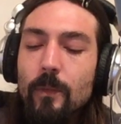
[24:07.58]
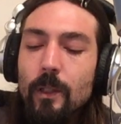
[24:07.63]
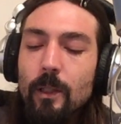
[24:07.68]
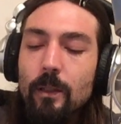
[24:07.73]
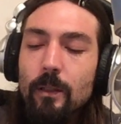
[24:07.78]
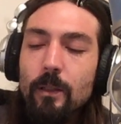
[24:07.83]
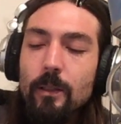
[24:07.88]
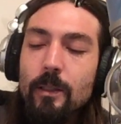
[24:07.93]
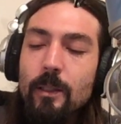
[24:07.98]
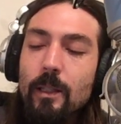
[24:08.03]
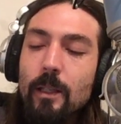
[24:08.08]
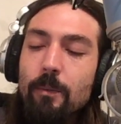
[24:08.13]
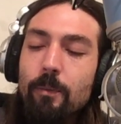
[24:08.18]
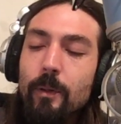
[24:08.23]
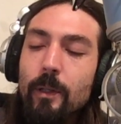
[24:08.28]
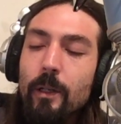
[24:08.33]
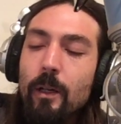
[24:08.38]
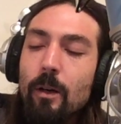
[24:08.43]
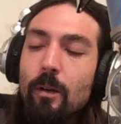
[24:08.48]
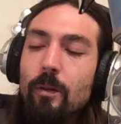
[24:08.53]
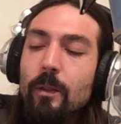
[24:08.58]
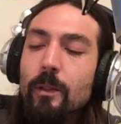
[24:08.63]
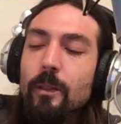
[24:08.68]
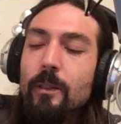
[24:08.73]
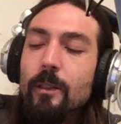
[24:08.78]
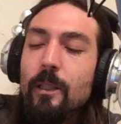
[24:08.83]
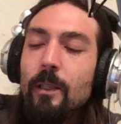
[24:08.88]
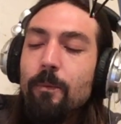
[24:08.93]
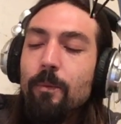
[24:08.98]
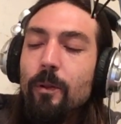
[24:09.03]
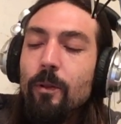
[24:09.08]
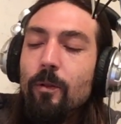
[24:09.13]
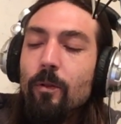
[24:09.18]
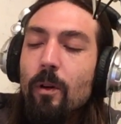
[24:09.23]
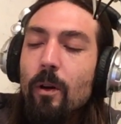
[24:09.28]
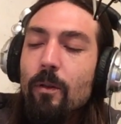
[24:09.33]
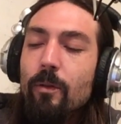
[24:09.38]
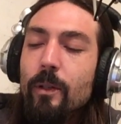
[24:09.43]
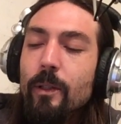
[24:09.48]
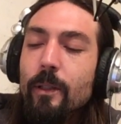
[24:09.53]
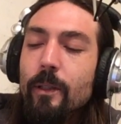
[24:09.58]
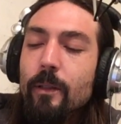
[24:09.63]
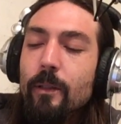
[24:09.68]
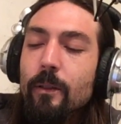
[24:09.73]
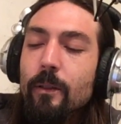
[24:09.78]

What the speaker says: let's keep it going. Let's keep it growing.